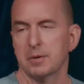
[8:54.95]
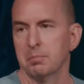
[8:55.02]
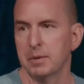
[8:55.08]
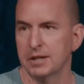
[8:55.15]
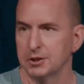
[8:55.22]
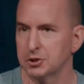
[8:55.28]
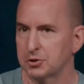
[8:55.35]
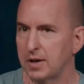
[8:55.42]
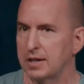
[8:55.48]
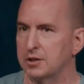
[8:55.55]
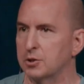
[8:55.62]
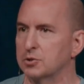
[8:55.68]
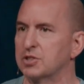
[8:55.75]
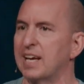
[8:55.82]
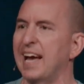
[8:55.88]

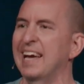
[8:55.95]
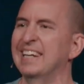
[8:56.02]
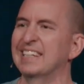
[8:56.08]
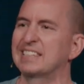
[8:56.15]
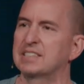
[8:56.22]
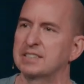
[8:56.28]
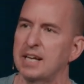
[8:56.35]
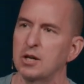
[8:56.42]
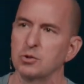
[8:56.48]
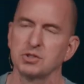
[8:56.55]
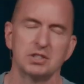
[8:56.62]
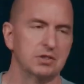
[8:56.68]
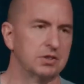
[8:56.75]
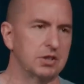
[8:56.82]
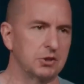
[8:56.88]
administrators and
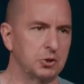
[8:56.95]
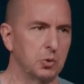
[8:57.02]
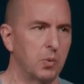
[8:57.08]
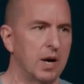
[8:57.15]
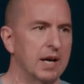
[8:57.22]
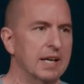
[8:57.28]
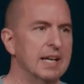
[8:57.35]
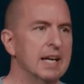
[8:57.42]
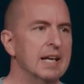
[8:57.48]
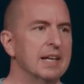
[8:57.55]
excels in such a way